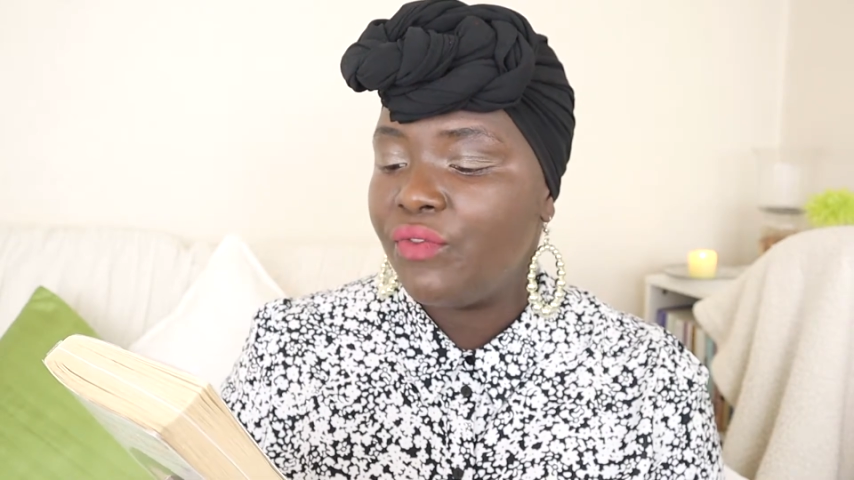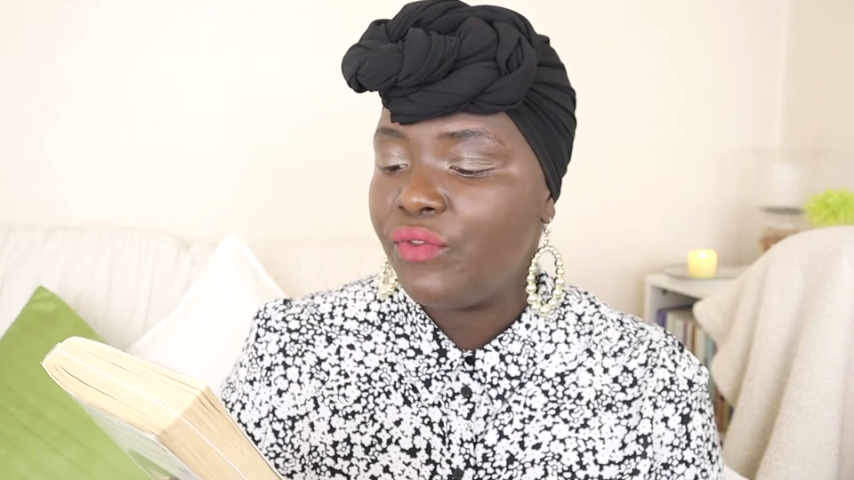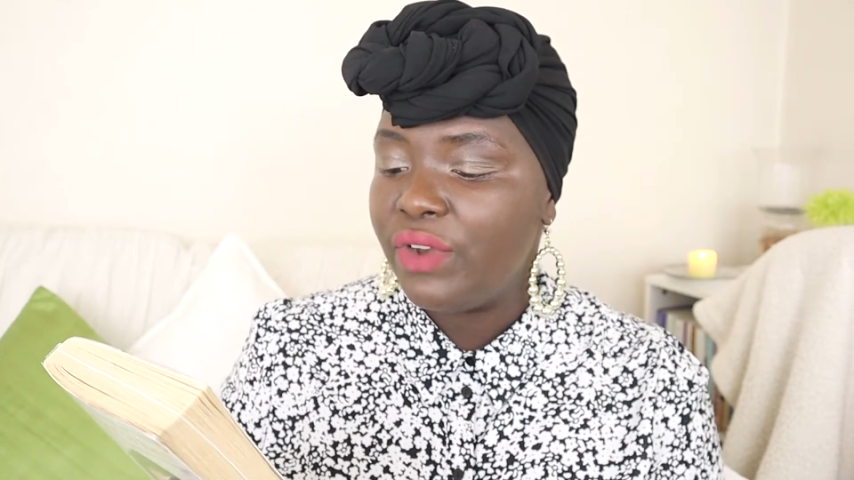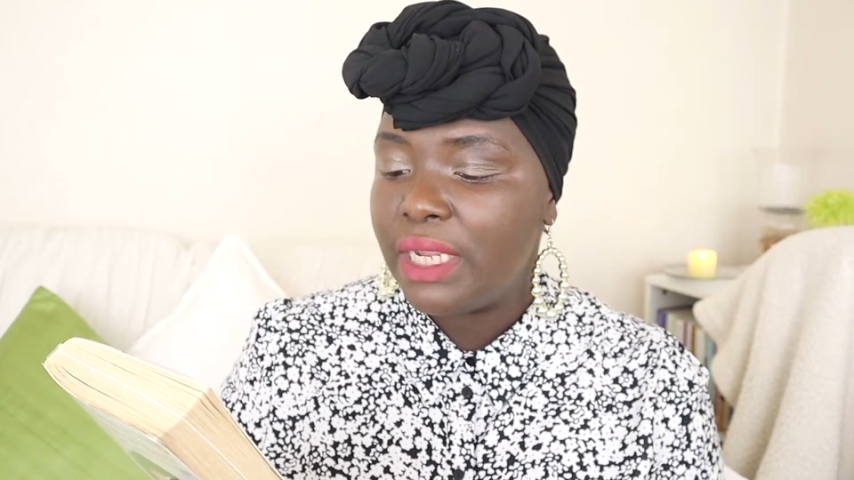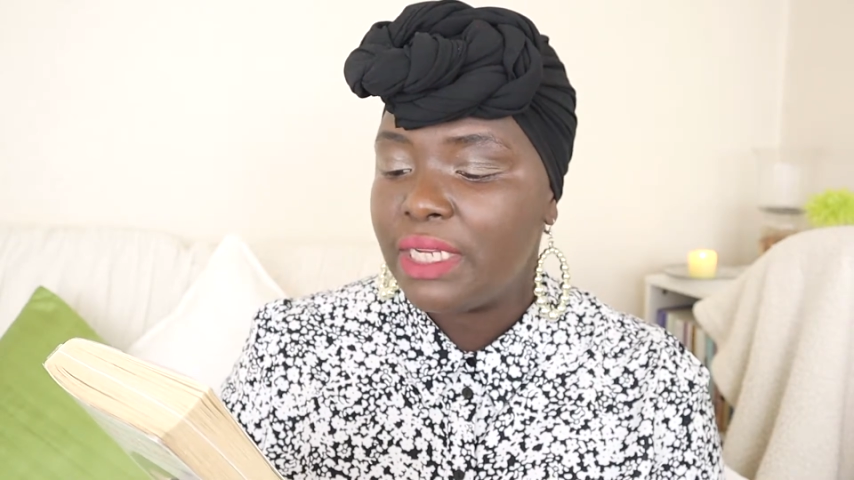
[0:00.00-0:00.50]

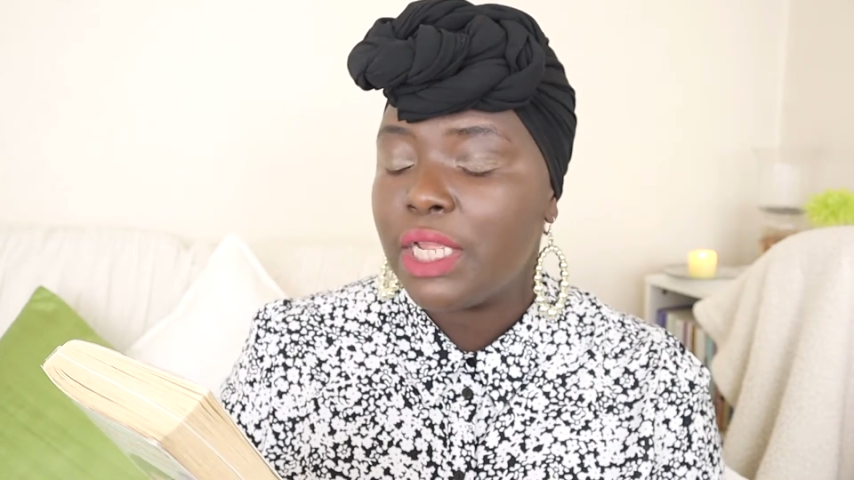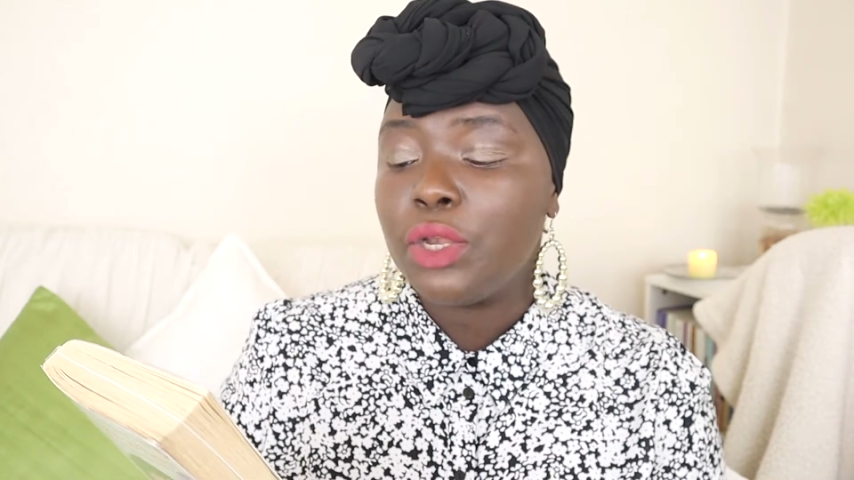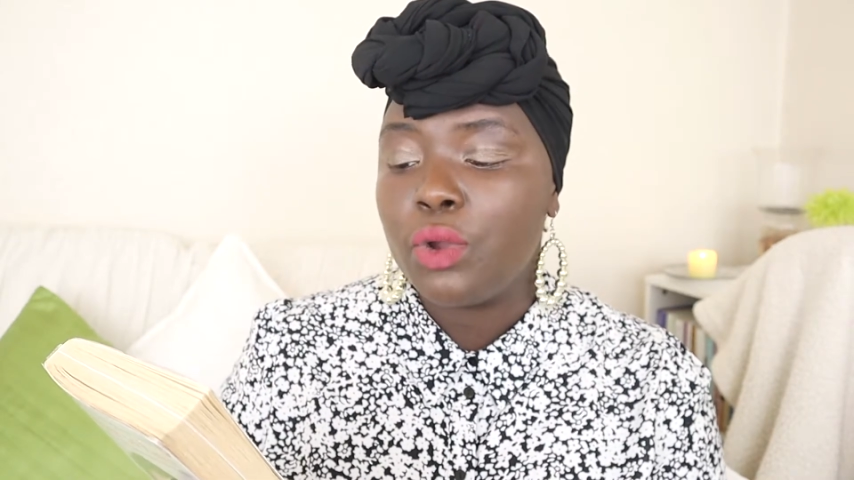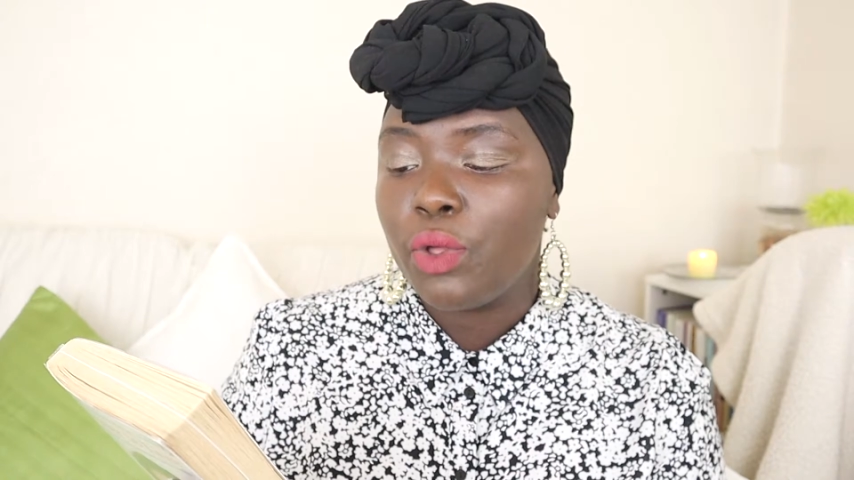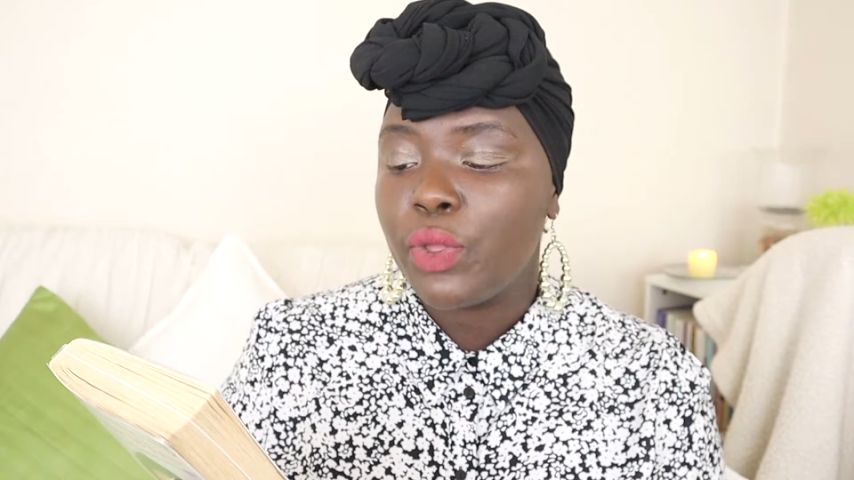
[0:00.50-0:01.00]
fled
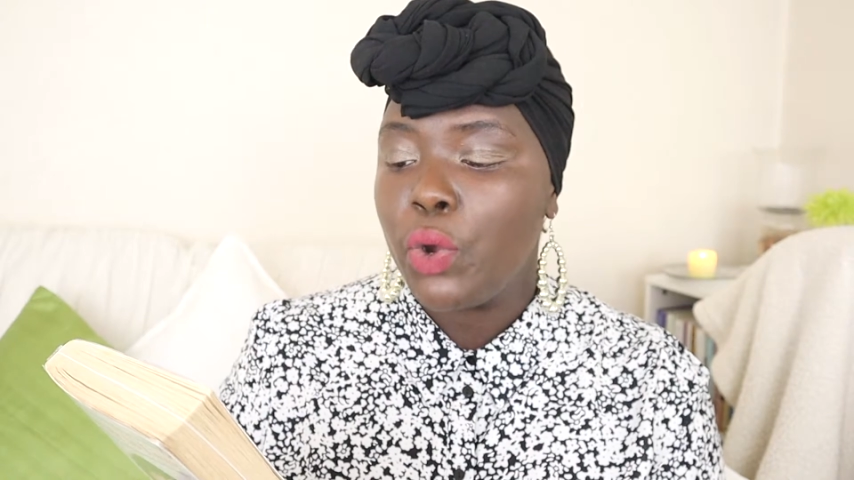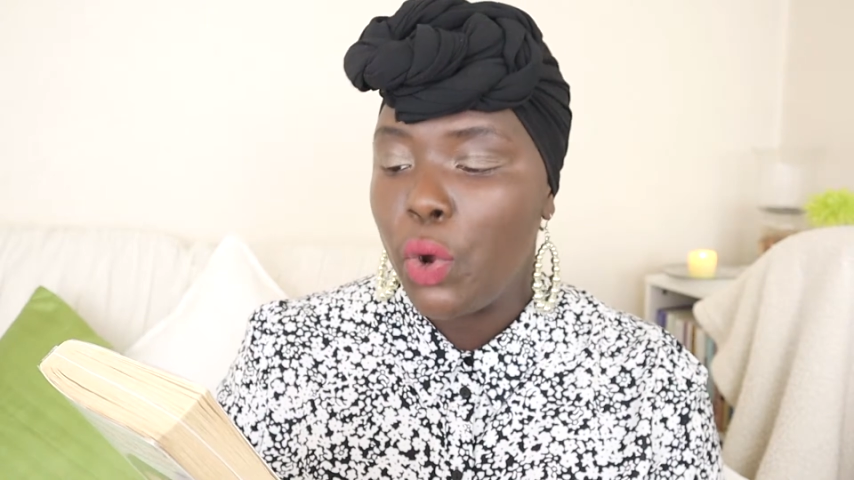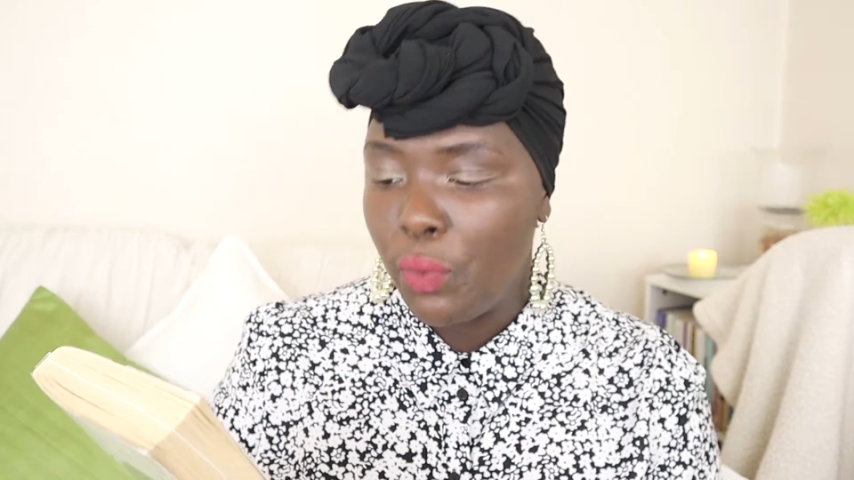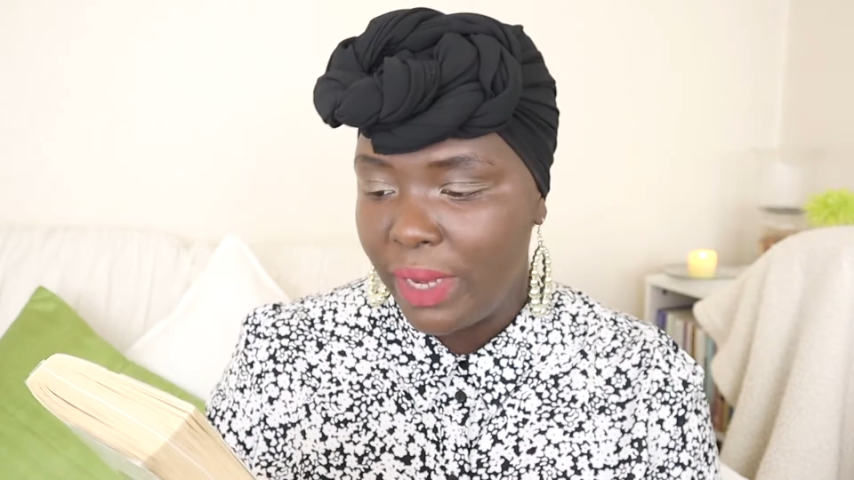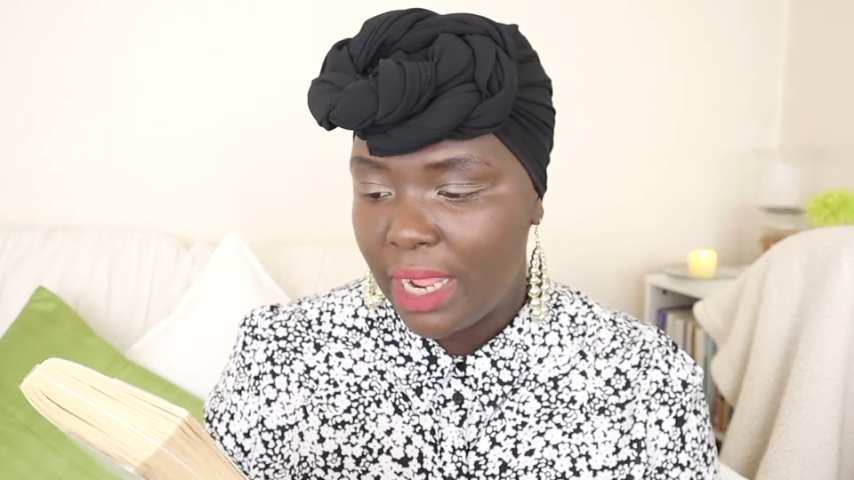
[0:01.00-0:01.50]
North
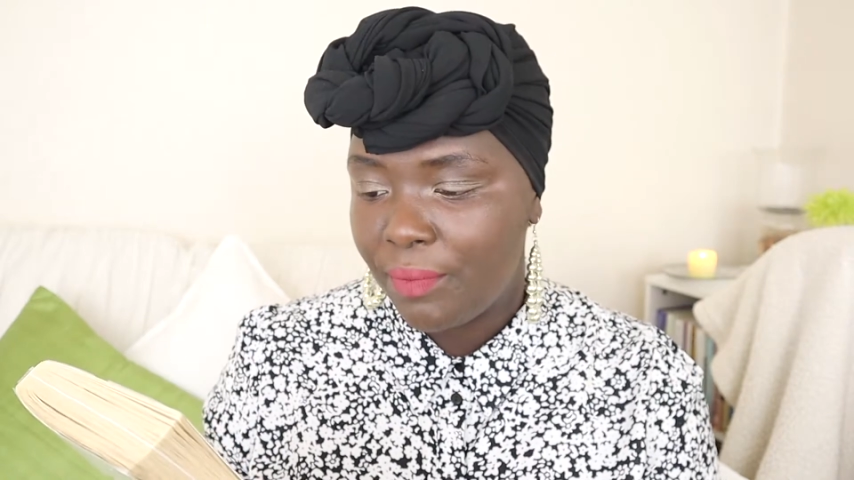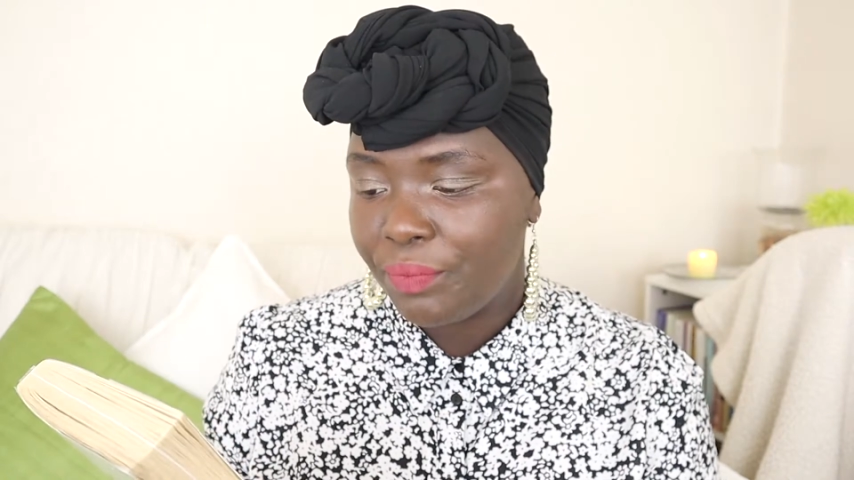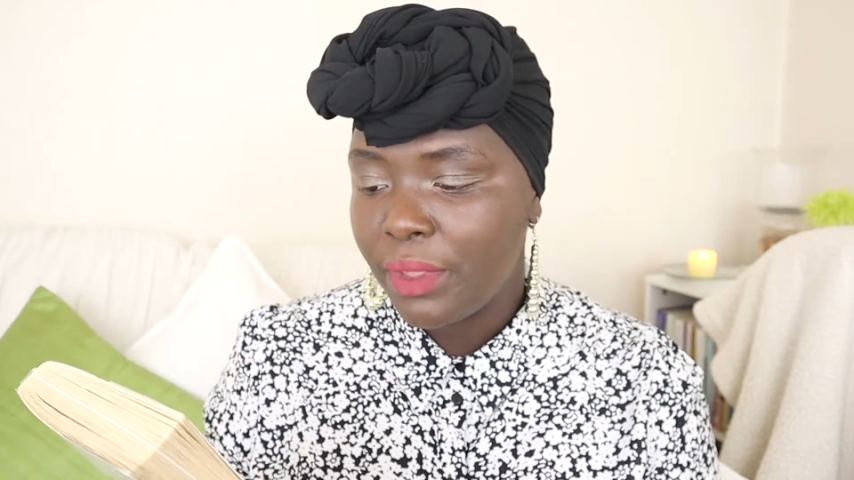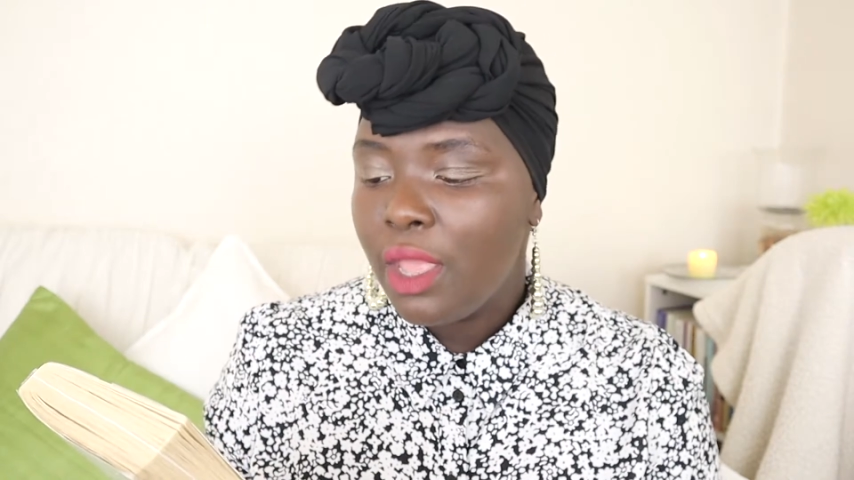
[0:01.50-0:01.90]
Korea,